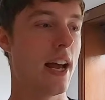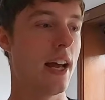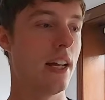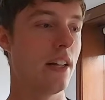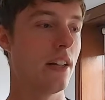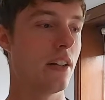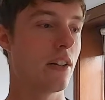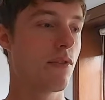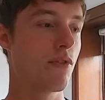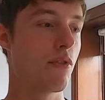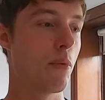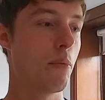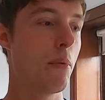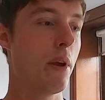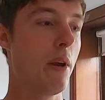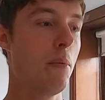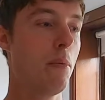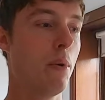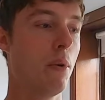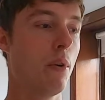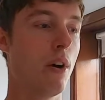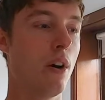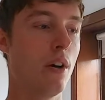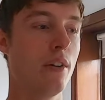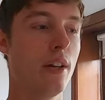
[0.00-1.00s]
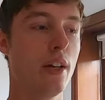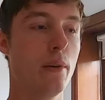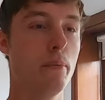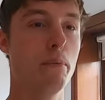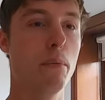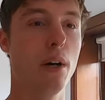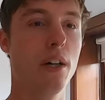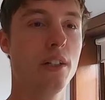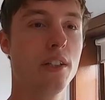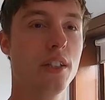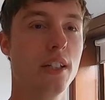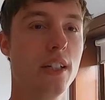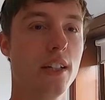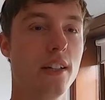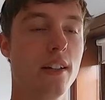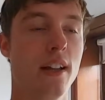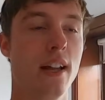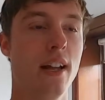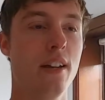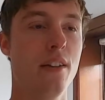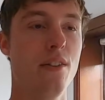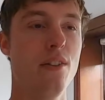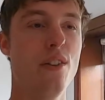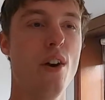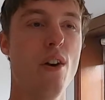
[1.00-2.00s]
and it's for people on a budget
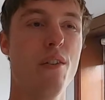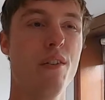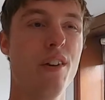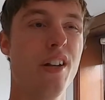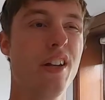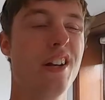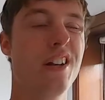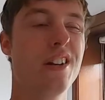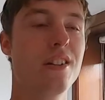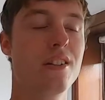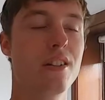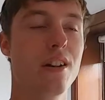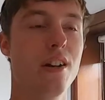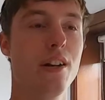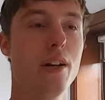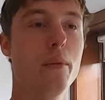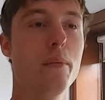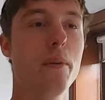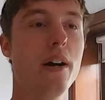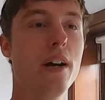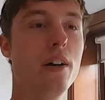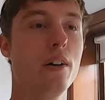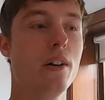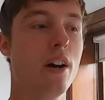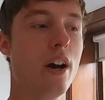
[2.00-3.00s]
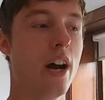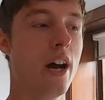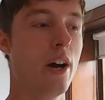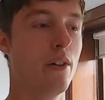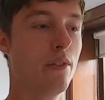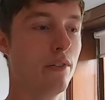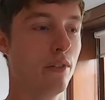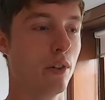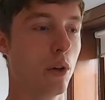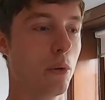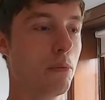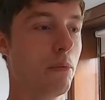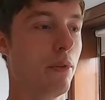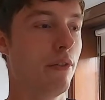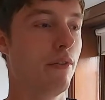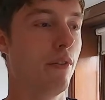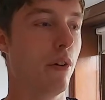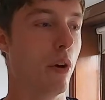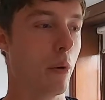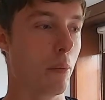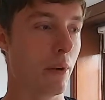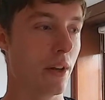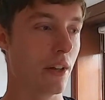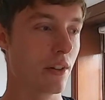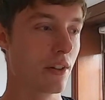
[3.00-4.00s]
and not really concerned about overall
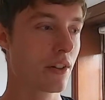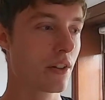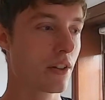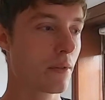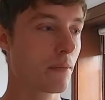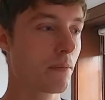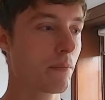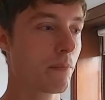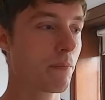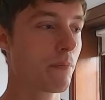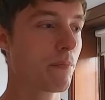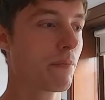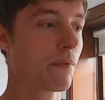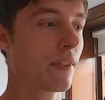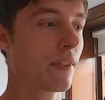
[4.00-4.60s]
performance.